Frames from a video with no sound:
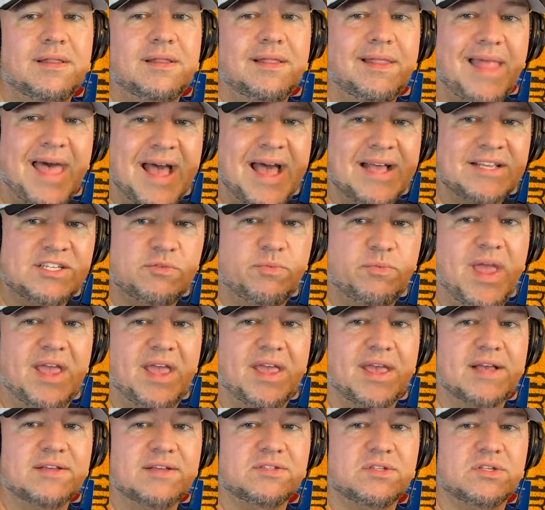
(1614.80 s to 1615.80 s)
last
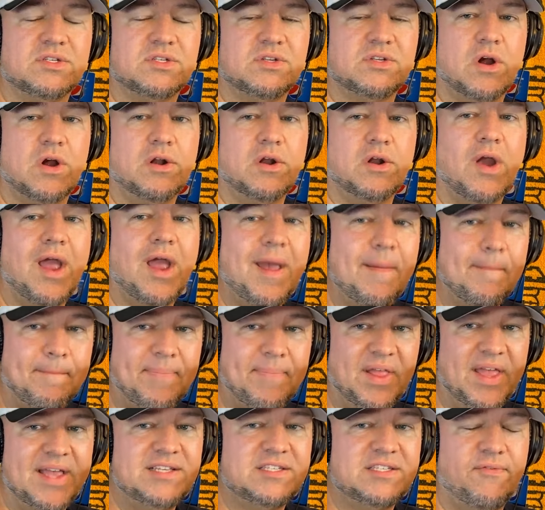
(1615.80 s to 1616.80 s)
week as the starter in
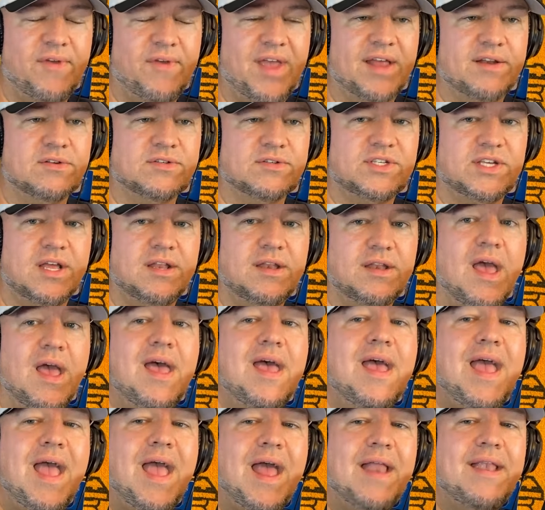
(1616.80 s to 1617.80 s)
place of Anderson,
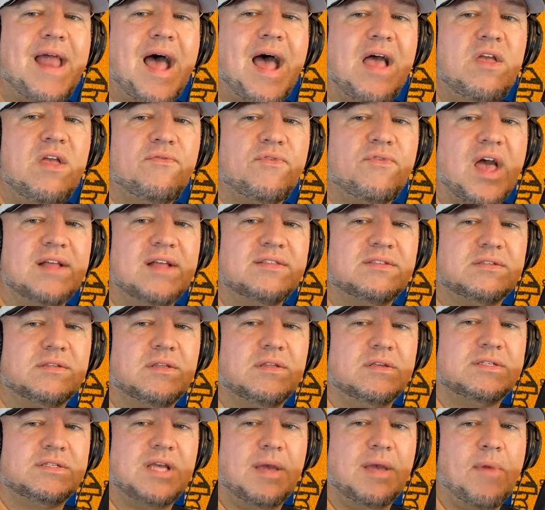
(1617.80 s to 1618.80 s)
and now you've got
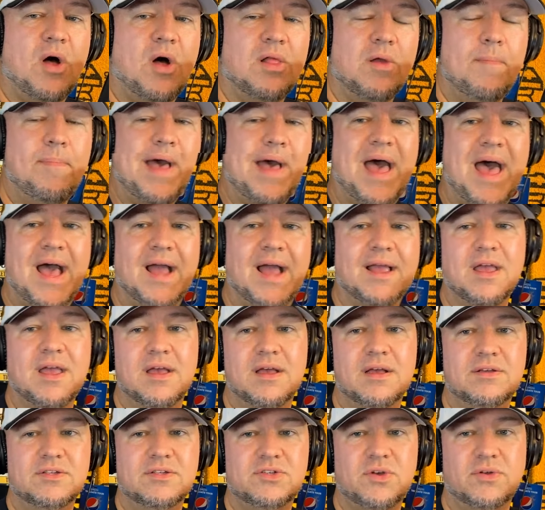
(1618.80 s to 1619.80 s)
Seumalo back.
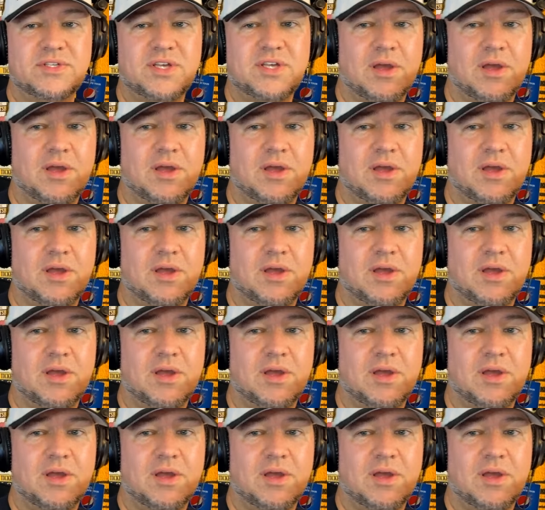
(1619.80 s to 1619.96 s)
So is